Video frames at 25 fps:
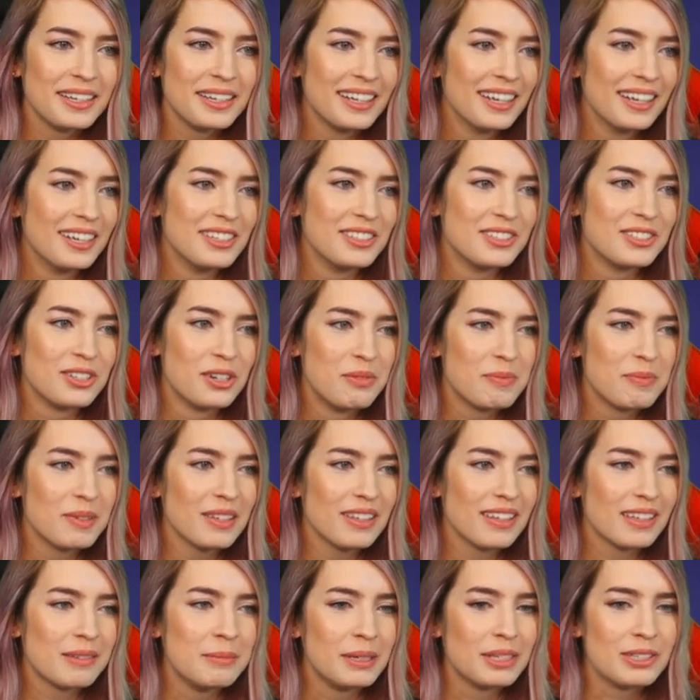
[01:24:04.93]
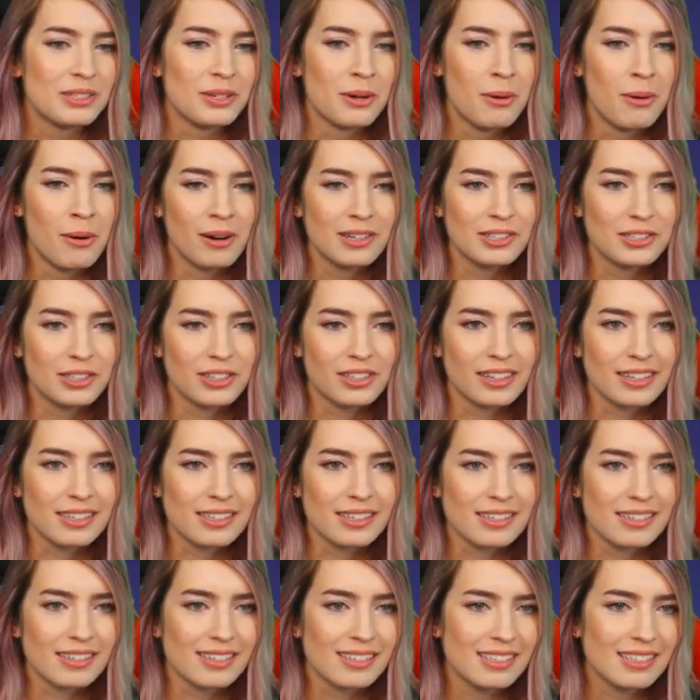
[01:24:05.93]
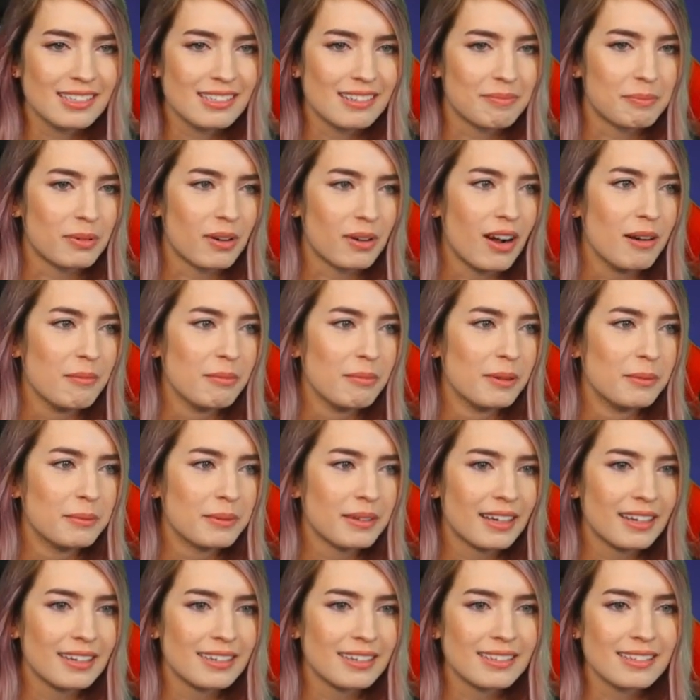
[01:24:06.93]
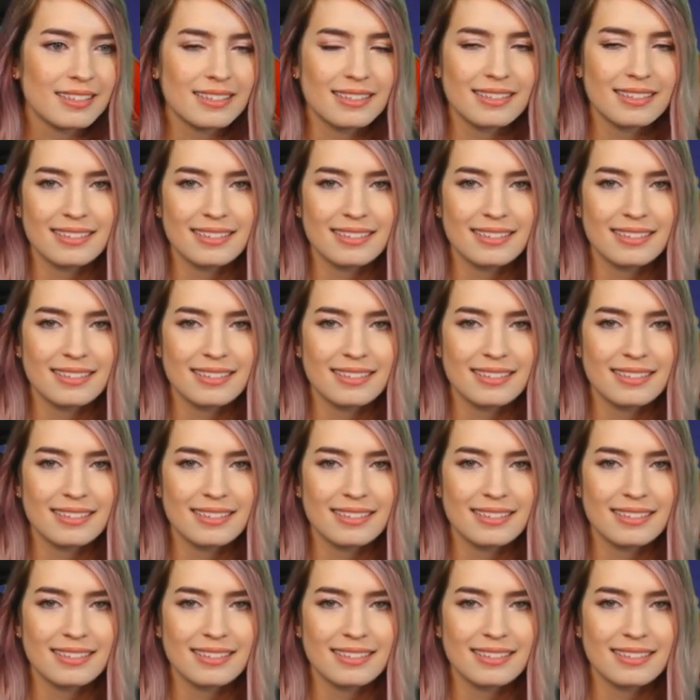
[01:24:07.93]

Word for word: Don't be like me. Don't hoard your crystals. It's a problem, guys.